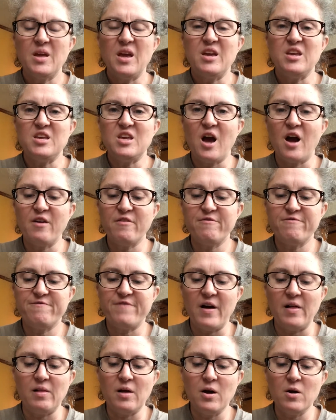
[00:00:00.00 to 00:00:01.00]
"Young
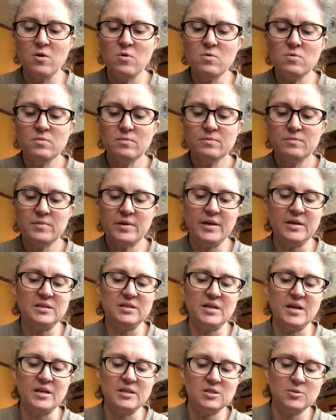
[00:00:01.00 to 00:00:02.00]
fellow," he
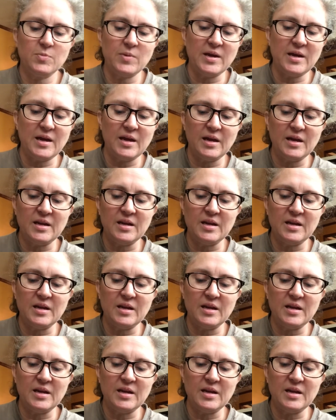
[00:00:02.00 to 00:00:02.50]
said, speaking in